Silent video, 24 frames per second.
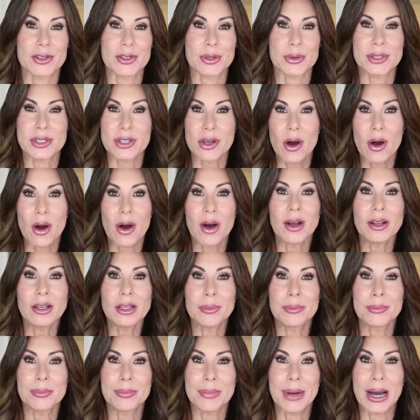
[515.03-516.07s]
So it's all
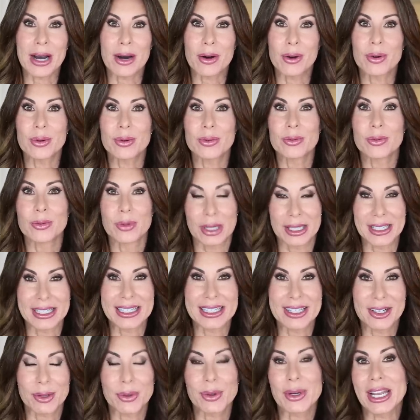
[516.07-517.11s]
about
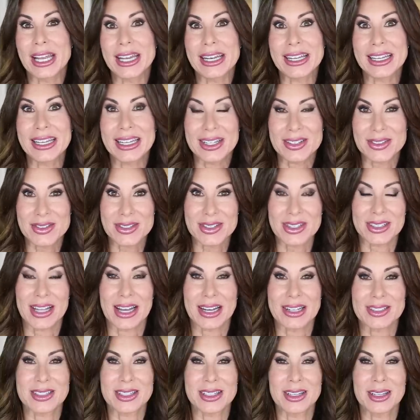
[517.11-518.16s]
really creating and
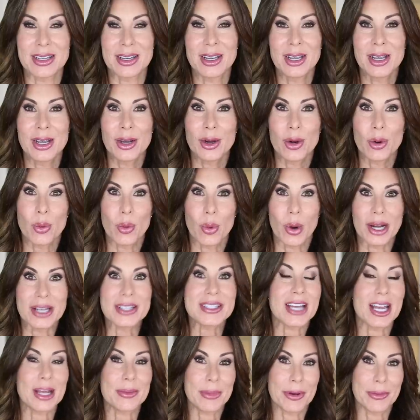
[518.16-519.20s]
selecting what
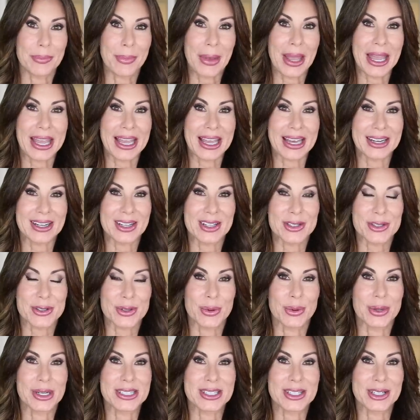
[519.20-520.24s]
type of pant is
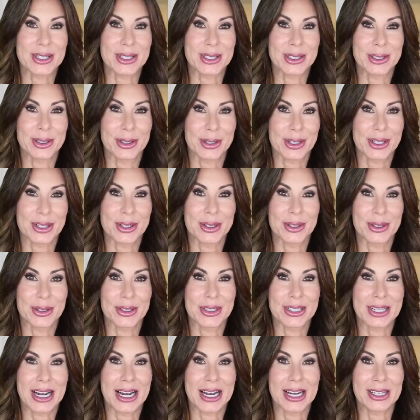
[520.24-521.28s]
going to look
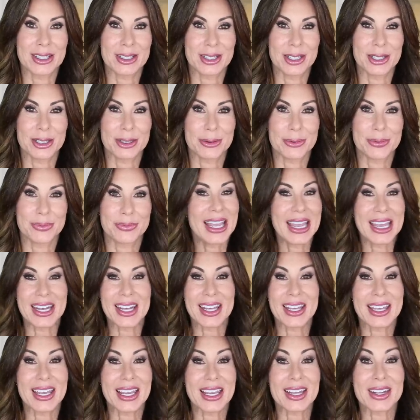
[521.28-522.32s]
good on you. And
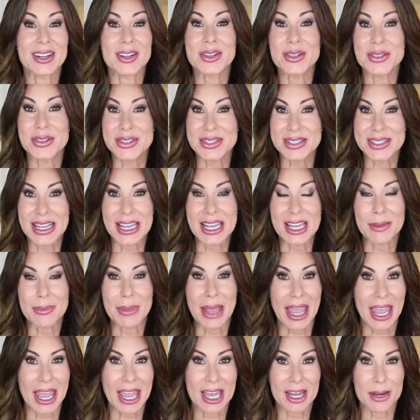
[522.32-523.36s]
again, same
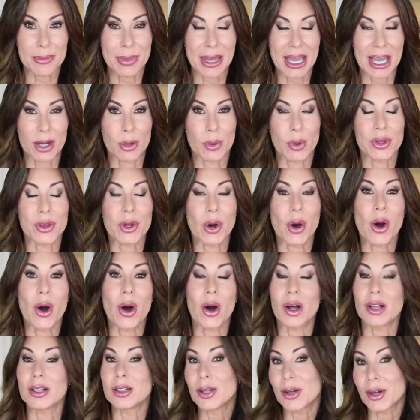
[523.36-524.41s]
handbag with
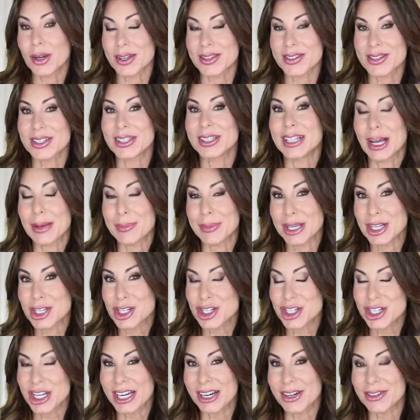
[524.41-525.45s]
all looks. Let me
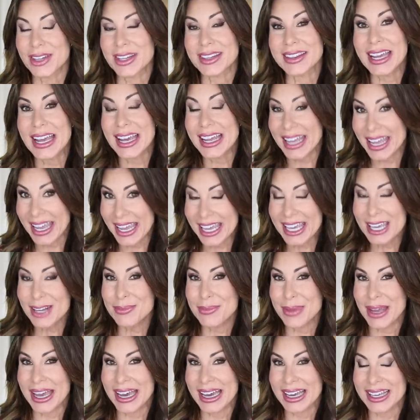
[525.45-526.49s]
share that that
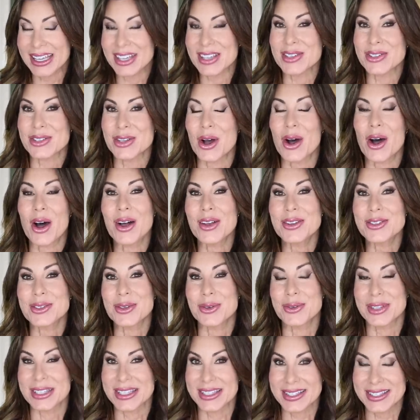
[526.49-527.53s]
handbag is
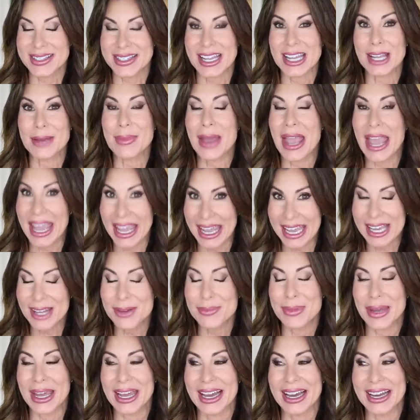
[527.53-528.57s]
also the same
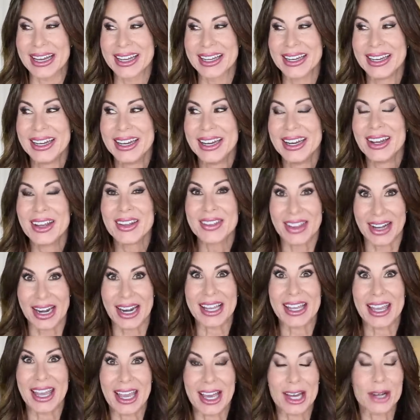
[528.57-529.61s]
handbag that
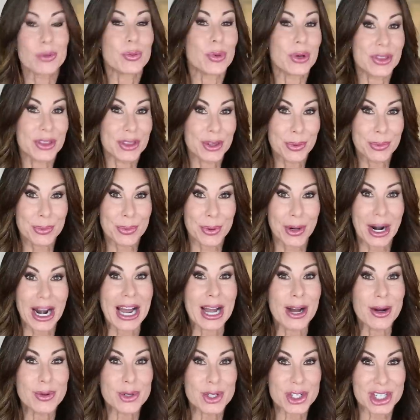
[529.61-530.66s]
I had with the
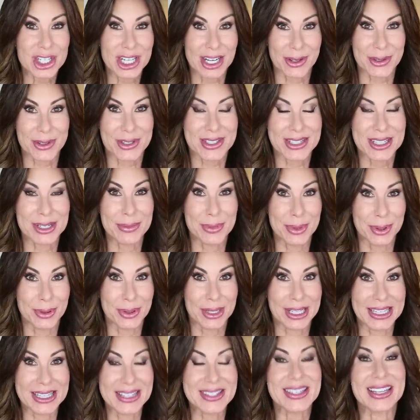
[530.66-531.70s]
brown Chelsea
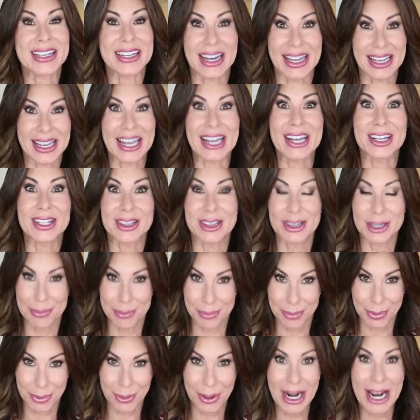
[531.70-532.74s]
booties, and I had the
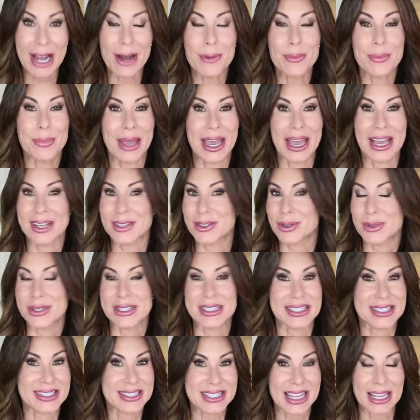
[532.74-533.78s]
brown bag. So it's
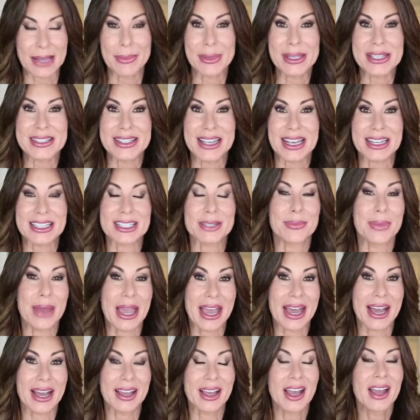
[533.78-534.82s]
the same exact
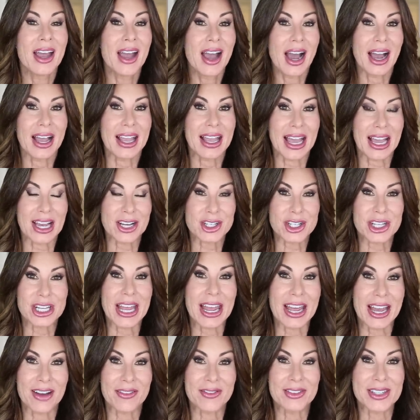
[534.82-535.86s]
bag. I actually
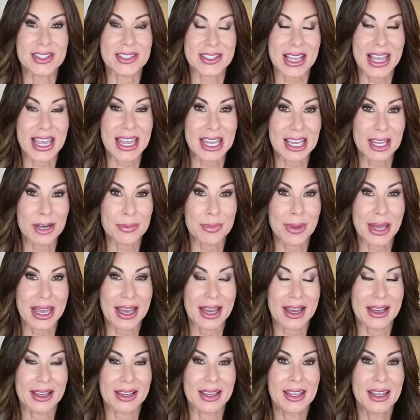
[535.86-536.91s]
have this
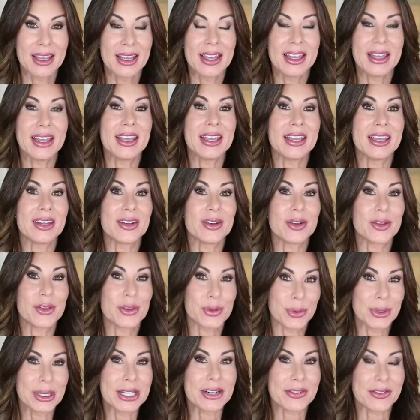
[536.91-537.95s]
handbag in
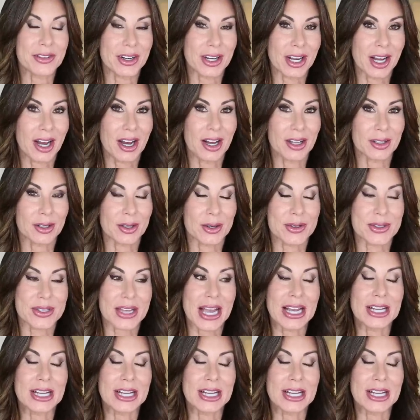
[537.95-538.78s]
three different colors.